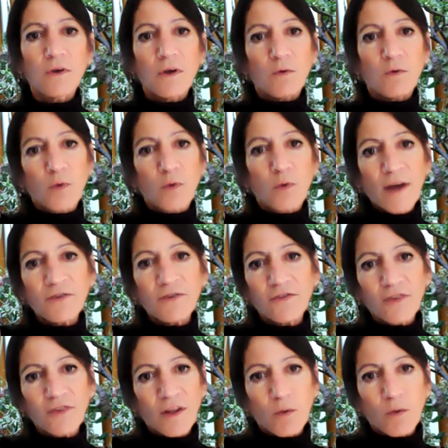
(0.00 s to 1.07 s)

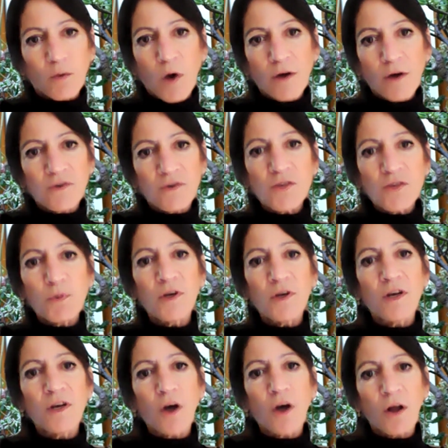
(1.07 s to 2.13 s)
rests in the water, just put it
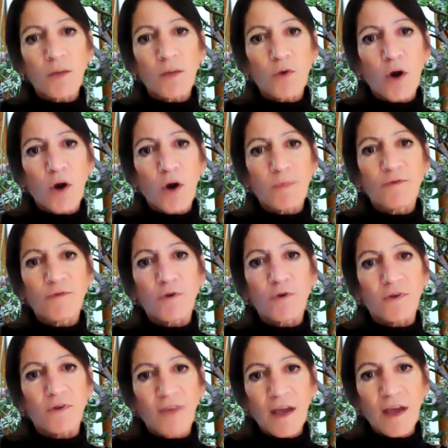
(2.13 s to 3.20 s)
in Collingwood Harbor for a
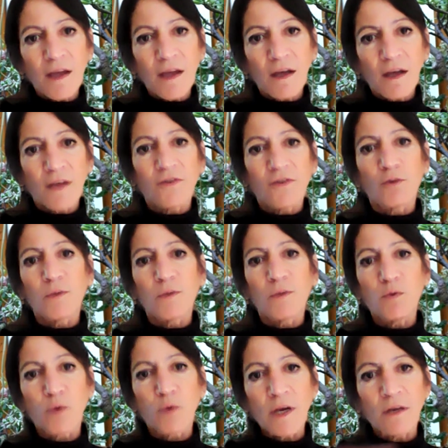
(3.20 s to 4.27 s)
day because it'll
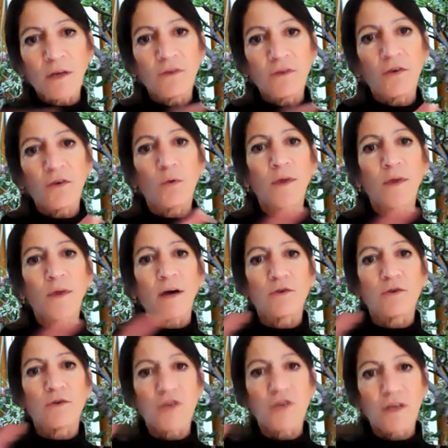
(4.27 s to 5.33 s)
be ringed with
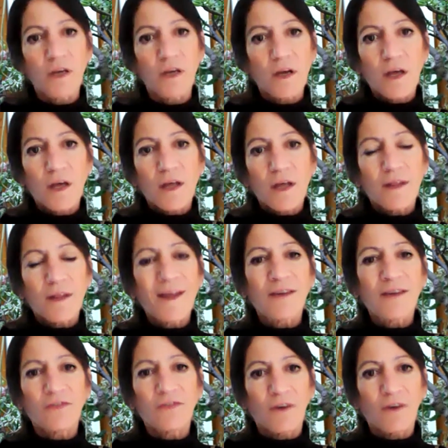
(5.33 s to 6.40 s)
algae.
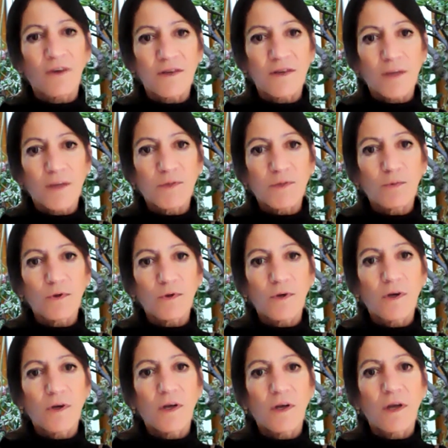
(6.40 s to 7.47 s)
That's not acceptable.
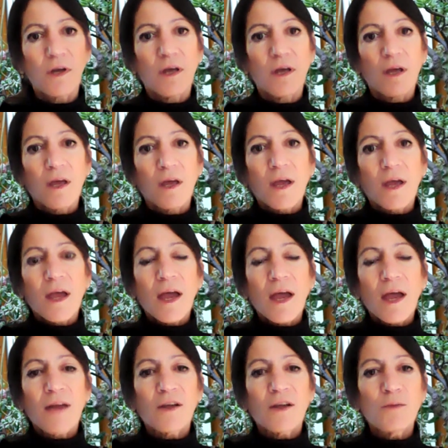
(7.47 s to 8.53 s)

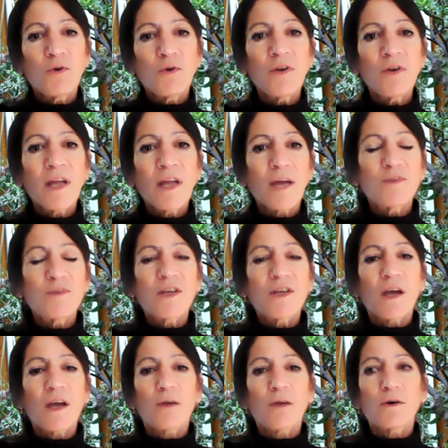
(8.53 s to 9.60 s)
And the community came
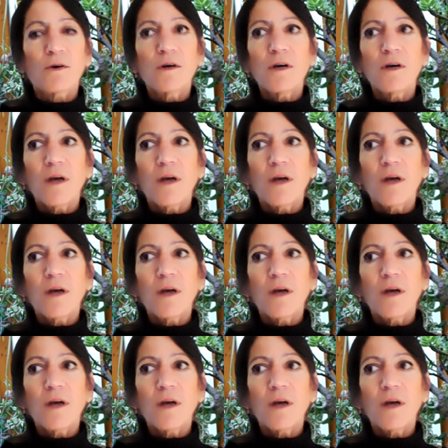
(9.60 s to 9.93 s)
together